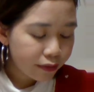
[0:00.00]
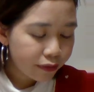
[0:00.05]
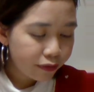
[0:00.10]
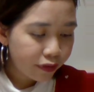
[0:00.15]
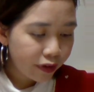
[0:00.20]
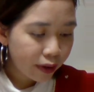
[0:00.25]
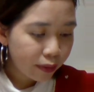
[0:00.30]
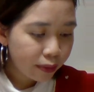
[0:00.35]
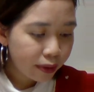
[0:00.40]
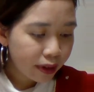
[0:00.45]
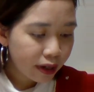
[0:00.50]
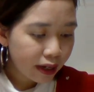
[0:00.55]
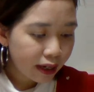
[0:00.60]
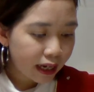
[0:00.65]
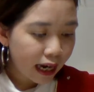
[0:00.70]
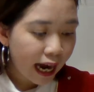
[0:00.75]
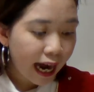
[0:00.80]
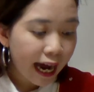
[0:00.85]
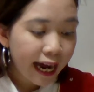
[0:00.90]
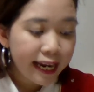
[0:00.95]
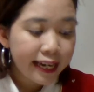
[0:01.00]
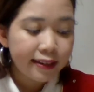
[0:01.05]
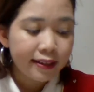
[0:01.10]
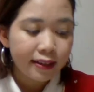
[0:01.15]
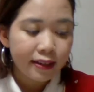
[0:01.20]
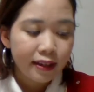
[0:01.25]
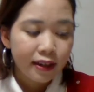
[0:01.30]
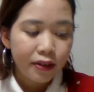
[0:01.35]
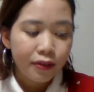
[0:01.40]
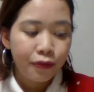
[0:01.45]
very
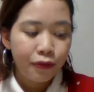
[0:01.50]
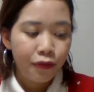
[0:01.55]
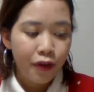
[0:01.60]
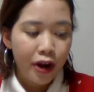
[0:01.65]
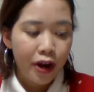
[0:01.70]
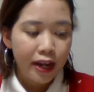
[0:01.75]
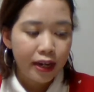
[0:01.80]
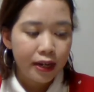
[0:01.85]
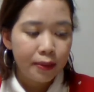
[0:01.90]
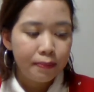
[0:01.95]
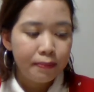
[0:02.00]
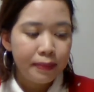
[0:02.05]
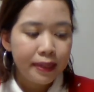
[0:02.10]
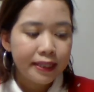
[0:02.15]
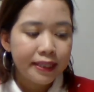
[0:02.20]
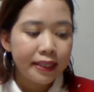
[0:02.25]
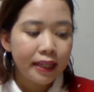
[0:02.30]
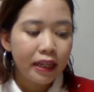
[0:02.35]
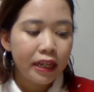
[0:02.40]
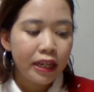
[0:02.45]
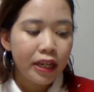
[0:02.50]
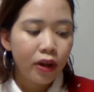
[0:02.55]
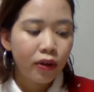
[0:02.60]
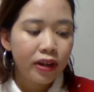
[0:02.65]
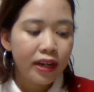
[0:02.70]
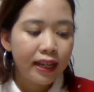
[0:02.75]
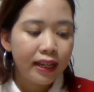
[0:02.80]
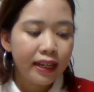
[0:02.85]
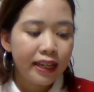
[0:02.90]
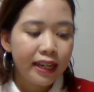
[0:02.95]
kind friend, Miss
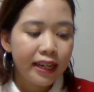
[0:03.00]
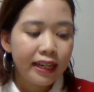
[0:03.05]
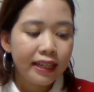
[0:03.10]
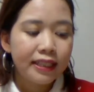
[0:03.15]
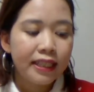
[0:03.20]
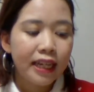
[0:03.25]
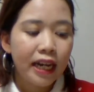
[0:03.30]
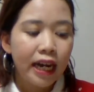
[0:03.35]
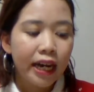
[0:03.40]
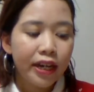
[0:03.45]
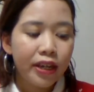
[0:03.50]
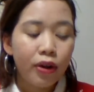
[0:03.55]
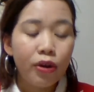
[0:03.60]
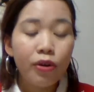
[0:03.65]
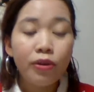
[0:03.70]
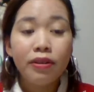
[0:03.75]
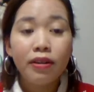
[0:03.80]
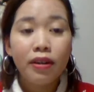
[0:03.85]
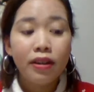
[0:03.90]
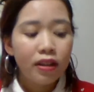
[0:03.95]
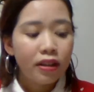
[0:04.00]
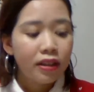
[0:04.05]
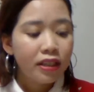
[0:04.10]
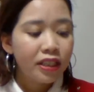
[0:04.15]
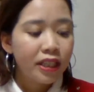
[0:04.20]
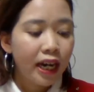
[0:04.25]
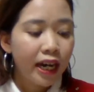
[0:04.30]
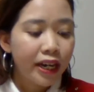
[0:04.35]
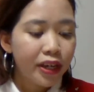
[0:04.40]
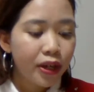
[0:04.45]
Leonaline
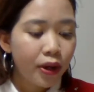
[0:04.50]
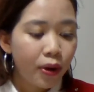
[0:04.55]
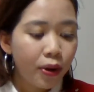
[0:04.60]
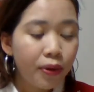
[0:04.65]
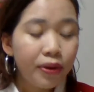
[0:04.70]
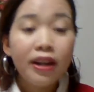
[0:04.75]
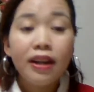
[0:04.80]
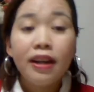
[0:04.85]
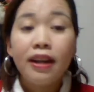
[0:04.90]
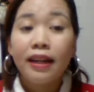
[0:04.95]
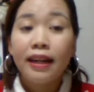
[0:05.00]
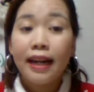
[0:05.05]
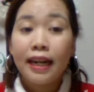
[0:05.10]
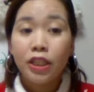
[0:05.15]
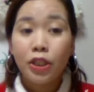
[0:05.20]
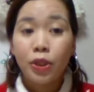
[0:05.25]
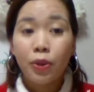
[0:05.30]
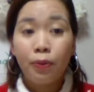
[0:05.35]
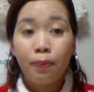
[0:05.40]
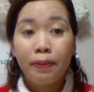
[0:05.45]
Tayon, guys.